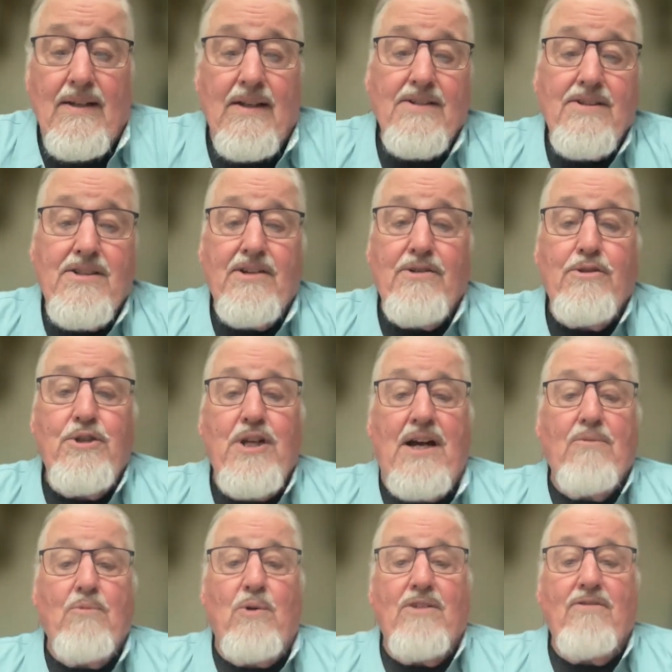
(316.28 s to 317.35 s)
Consider
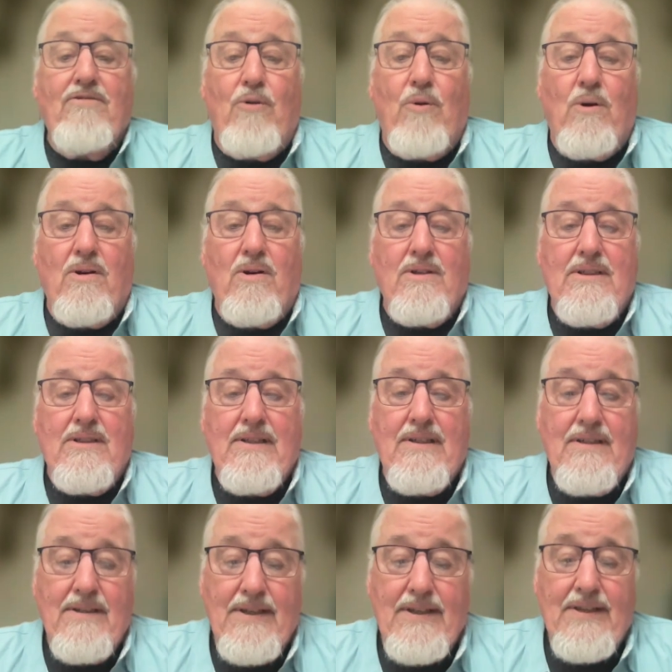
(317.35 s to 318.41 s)
John 1:4
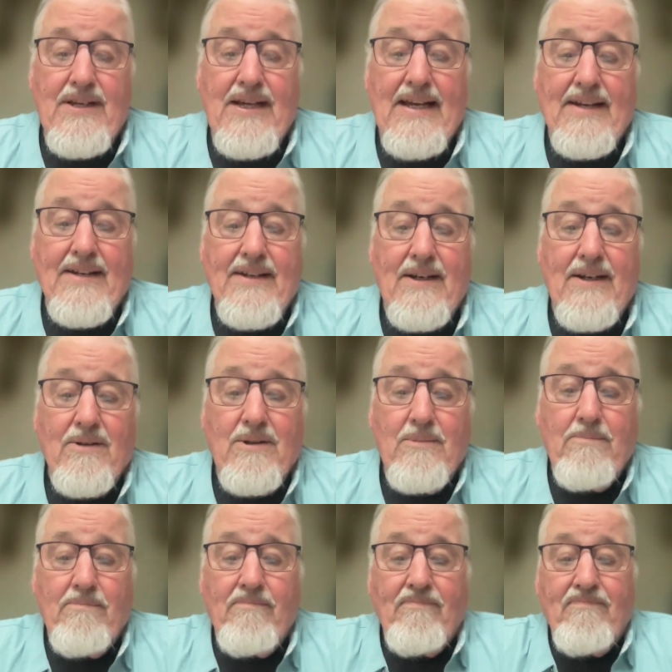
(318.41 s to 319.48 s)
in the handout.
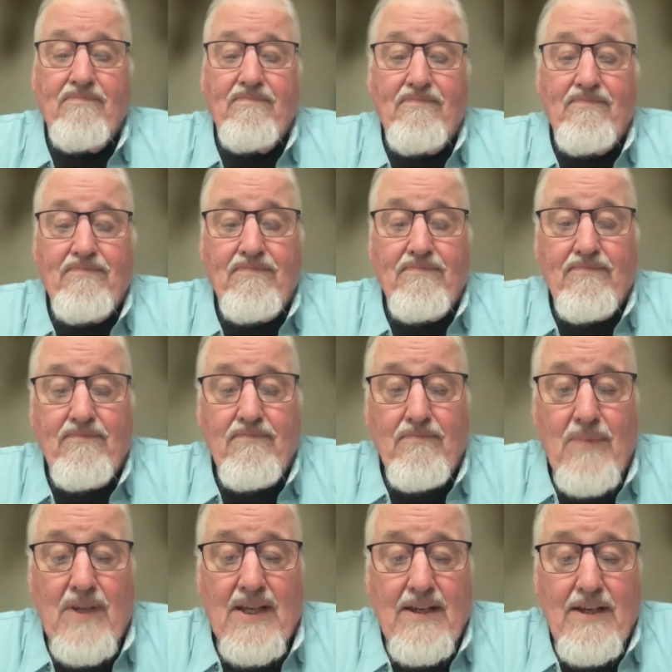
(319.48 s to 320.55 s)

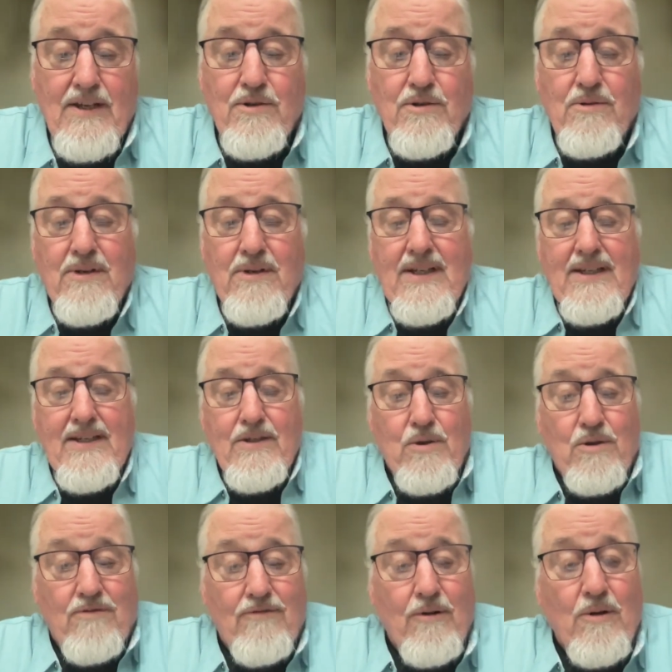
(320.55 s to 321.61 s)
Ke izoin
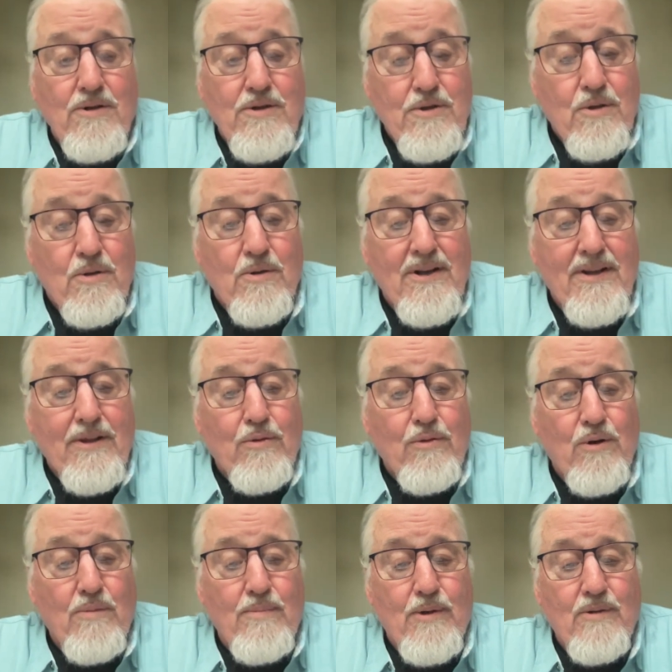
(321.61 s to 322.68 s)
tophos ton
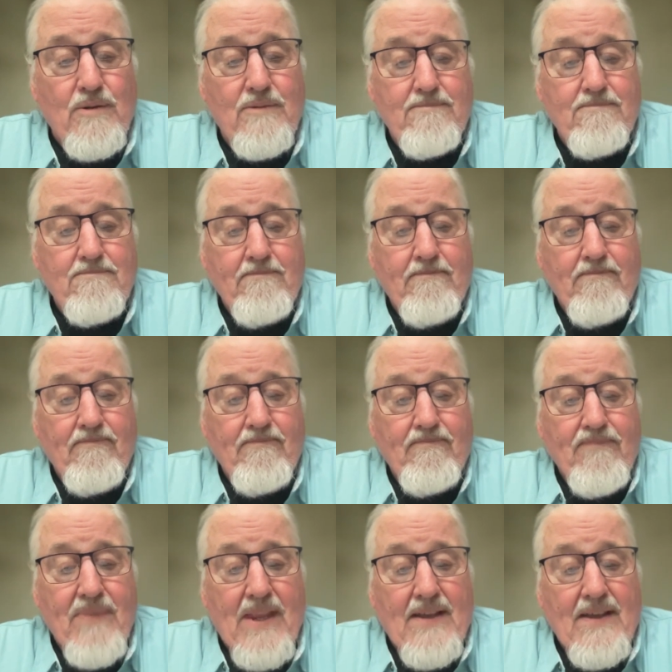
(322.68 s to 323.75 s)
anthropon.
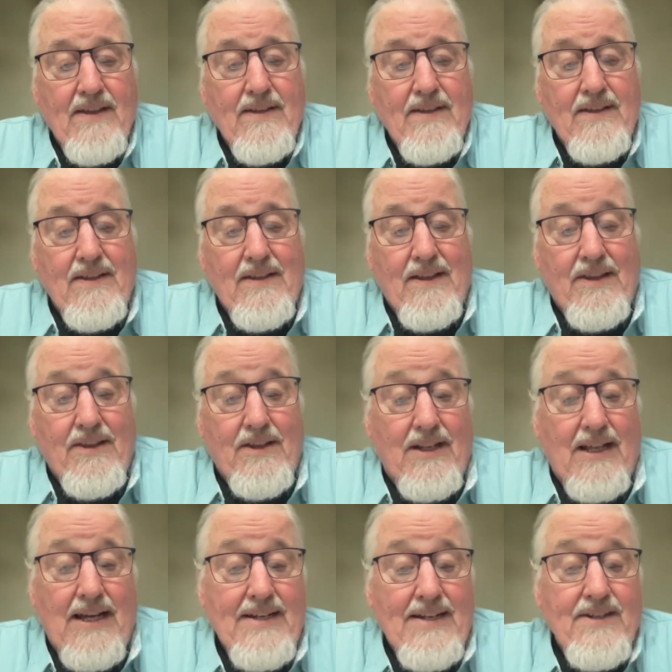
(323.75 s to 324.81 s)
The
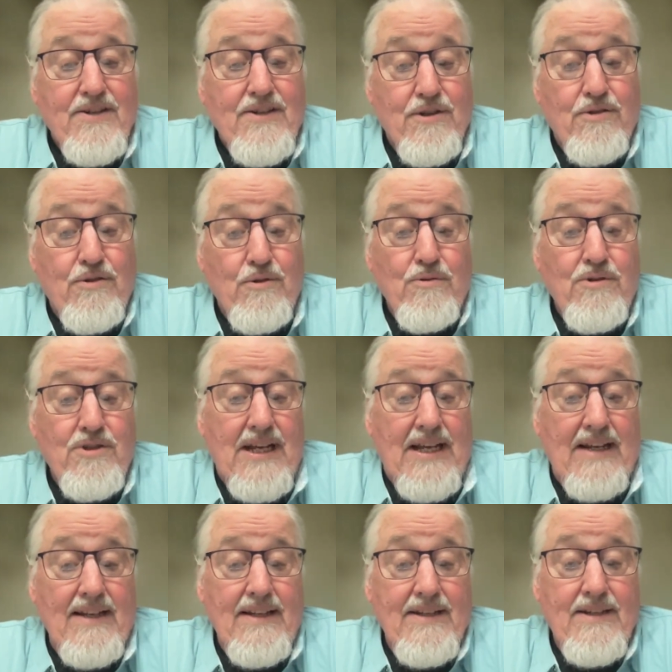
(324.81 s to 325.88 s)
light is the new
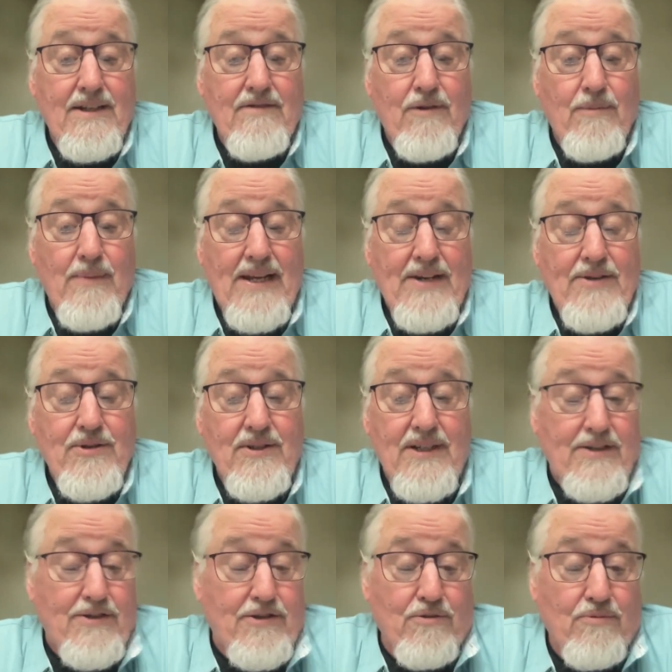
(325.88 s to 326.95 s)
salient information.
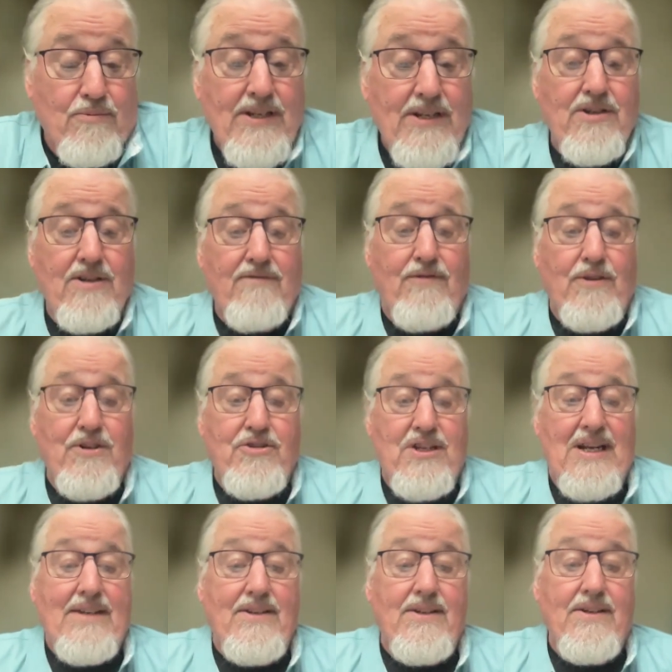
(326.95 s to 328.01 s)
It's the reason for the
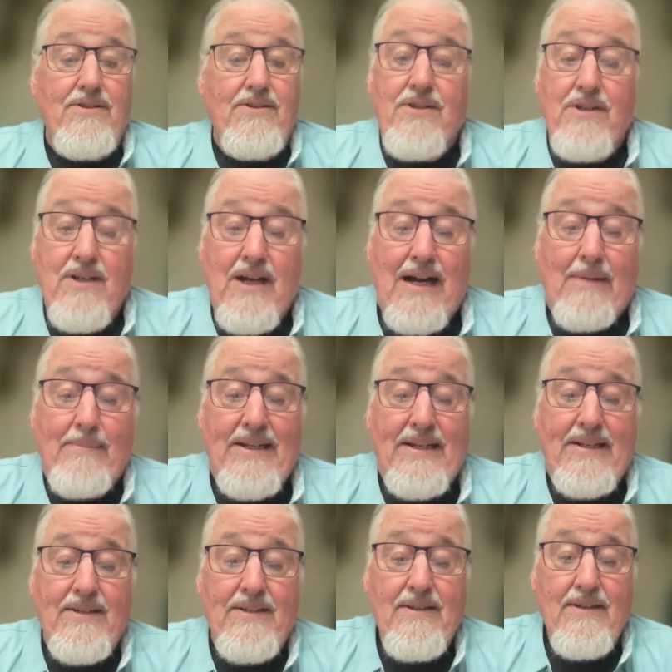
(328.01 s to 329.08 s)
sentence, the
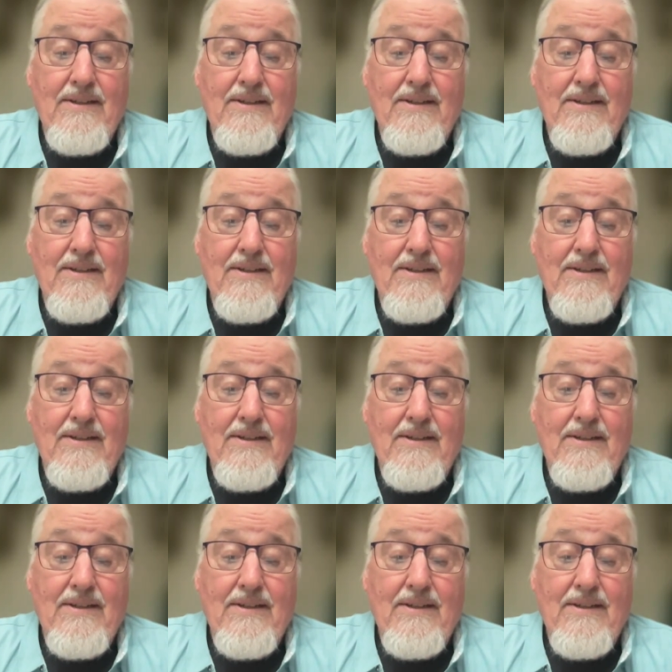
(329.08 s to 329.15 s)
comment,